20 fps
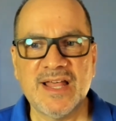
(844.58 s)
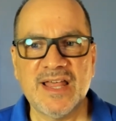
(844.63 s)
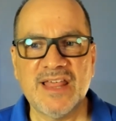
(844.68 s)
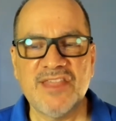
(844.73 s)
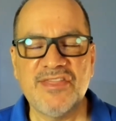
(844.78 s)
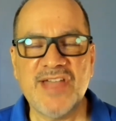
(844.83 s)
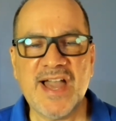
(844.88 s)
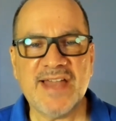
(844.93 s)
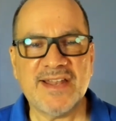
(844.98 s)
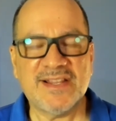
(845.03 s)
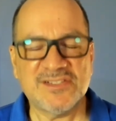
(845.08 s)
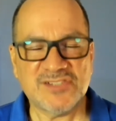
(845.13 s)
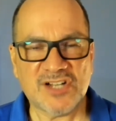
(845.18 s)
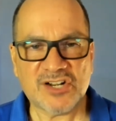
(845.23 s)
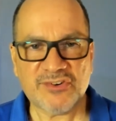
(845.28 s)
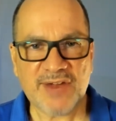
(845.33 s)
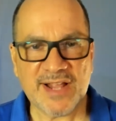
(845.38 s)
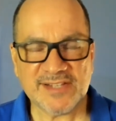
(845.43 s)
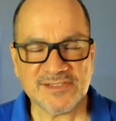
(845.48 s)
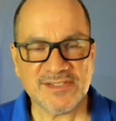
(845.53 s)
That is a
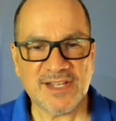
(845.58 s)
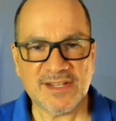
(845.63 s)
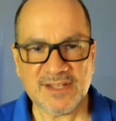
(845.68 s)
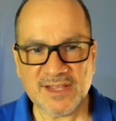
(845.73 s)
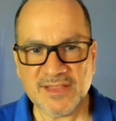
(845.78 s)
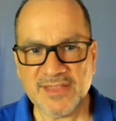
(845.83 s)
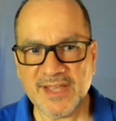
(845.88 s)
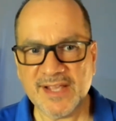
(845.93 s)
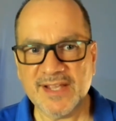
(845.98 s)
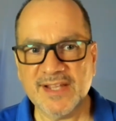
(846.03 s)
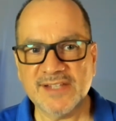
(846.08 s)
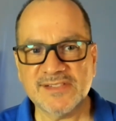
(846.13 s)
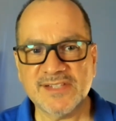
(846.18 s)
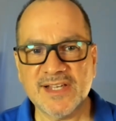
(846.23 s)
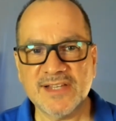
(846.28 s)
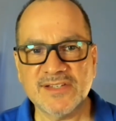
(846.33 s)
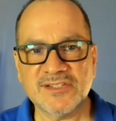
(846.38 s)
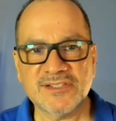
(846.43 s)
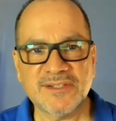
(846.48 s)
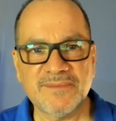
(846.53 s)
Christ-like thing, he
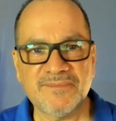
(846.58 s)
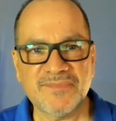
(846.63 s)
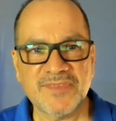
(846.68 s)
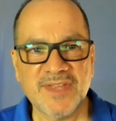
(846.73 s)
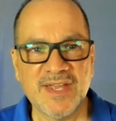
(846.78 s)
says.